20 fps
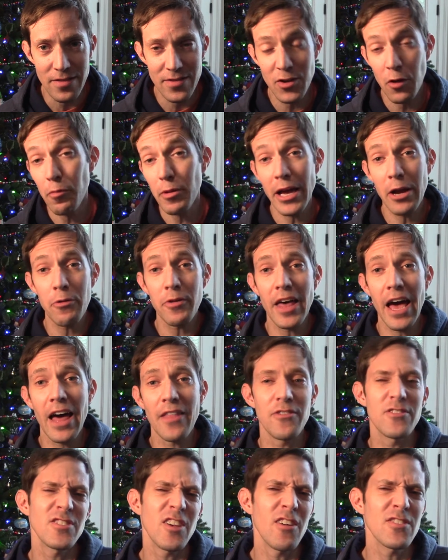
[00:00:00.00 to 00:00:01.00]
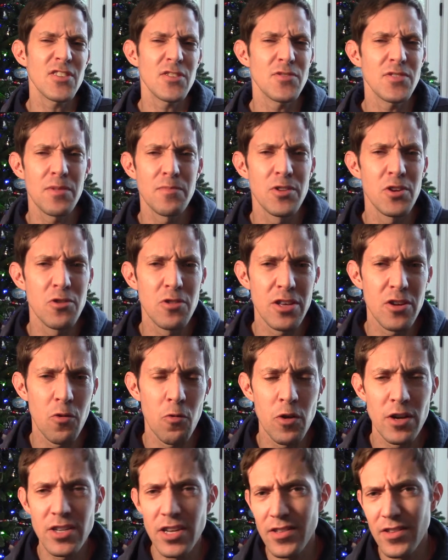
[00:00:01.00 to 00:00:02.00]
So play with that. There's also some new little
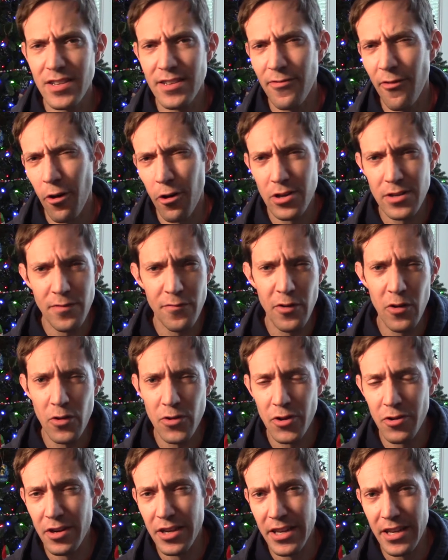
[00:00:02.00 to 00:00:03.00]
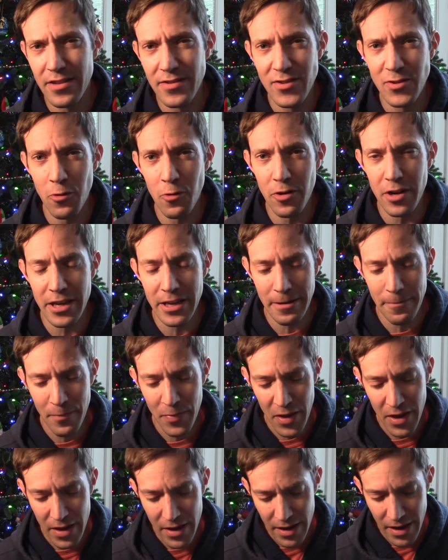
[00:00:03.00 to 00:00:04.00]
widgets as far as filtering and sorting
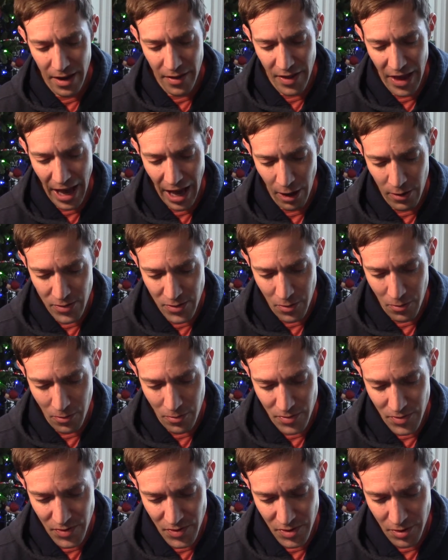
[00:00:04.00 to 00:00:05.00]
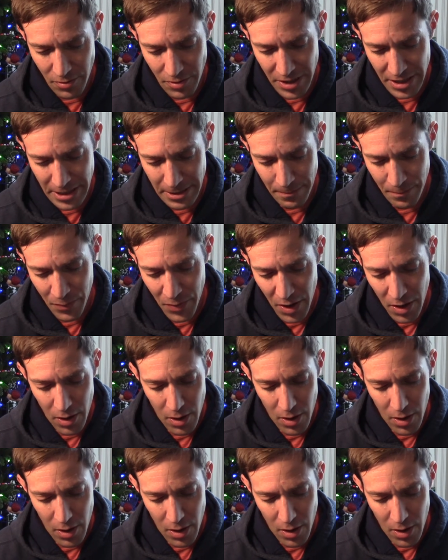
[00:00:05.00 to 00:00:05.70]
in the household screen.